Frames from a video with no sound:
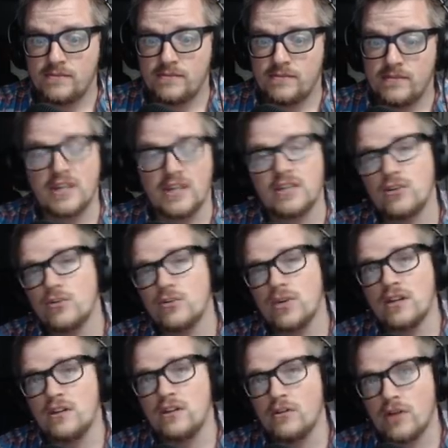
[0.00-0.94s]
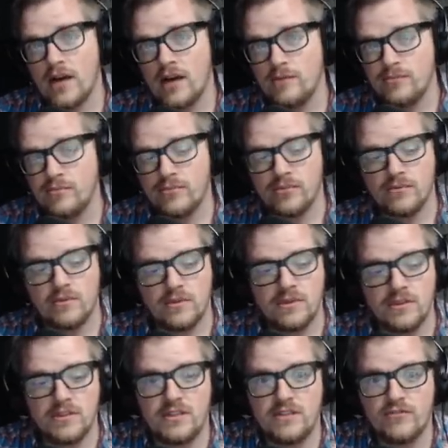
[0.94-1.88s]
like you can look up
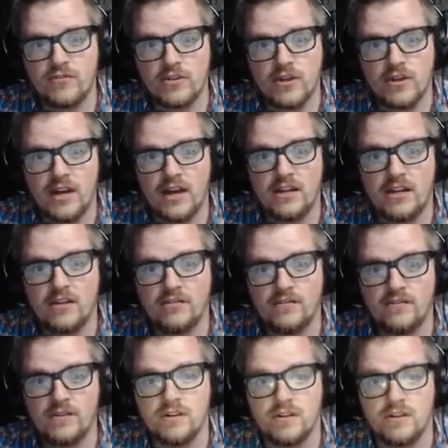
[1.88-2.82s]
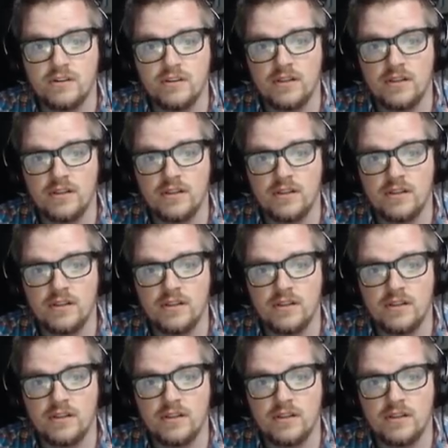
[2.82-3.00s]
the different kind of uh,